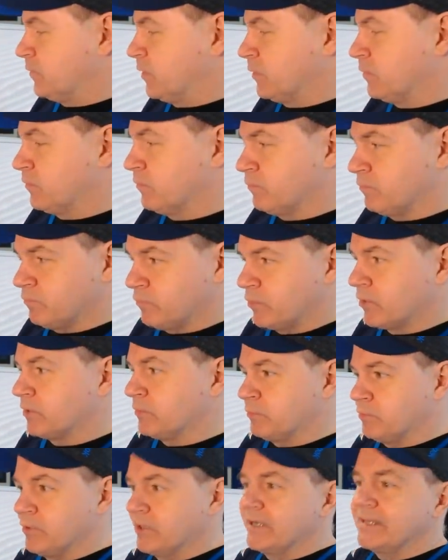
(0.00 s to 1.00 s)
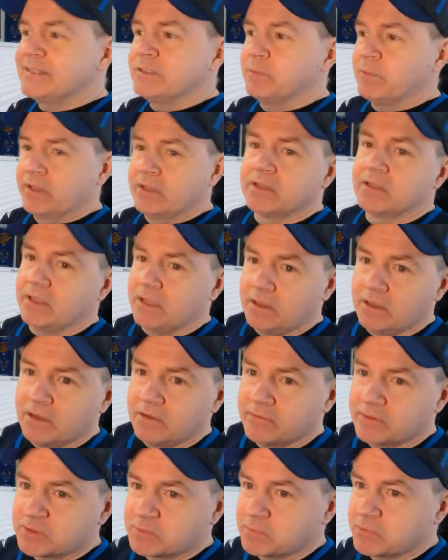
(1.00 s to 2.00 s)
the pr predictability of
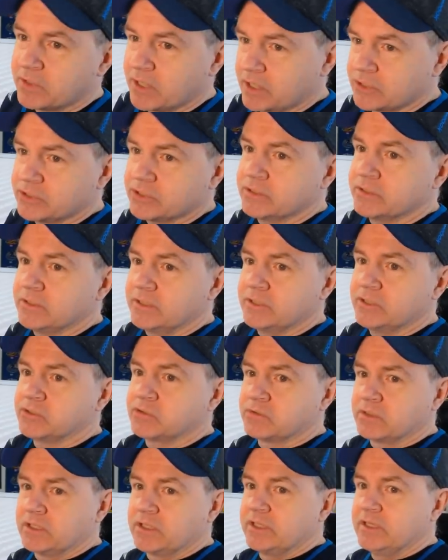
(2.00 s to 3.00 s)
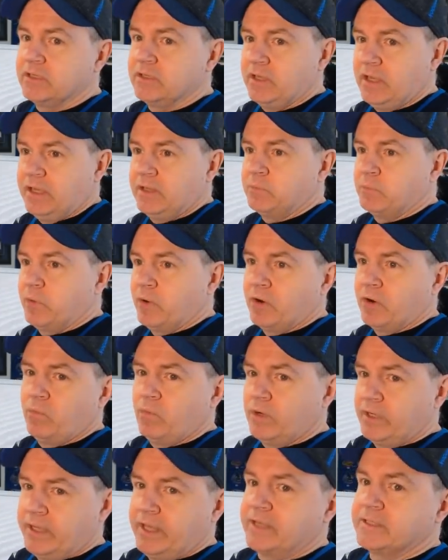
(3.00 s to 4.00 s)
his production is really in part
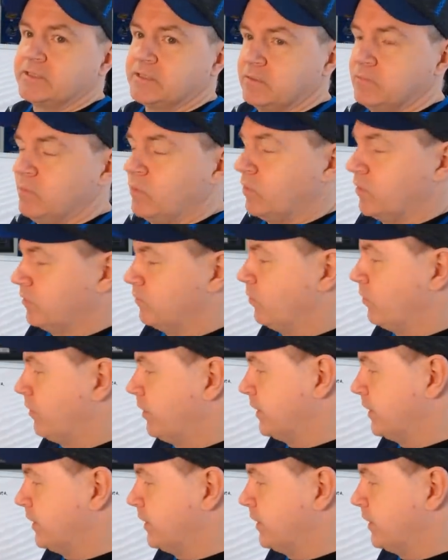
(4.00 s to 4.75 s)
what gets him more and more